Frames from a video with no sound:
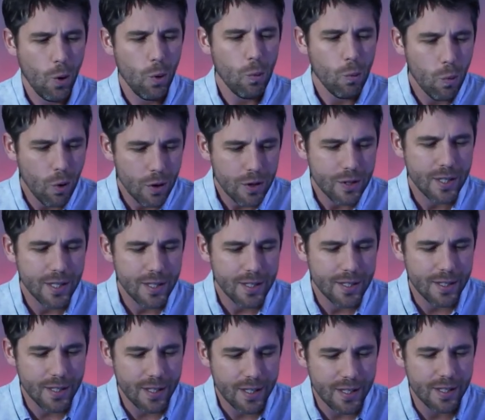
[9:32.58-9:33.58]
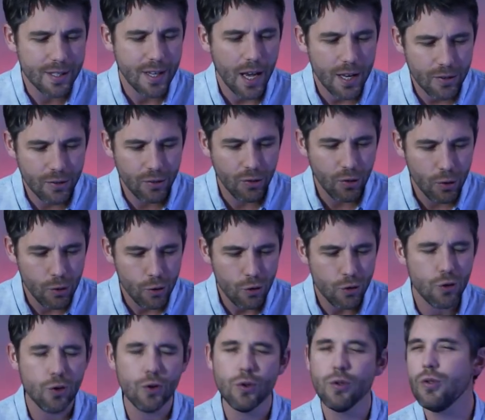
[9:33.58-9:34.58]
What does success
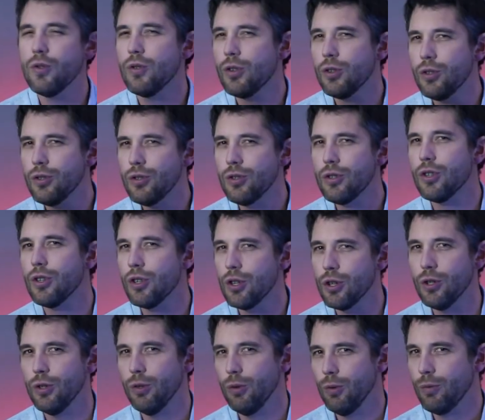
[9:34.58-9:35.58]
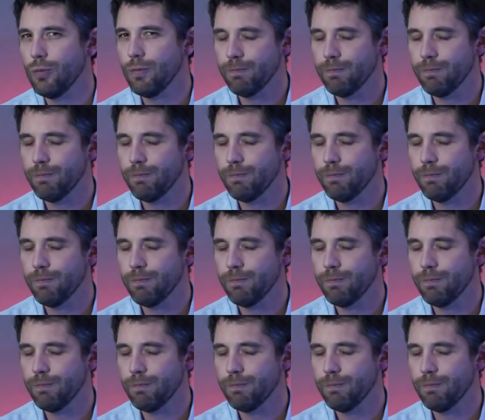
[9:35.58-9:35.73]
do to you?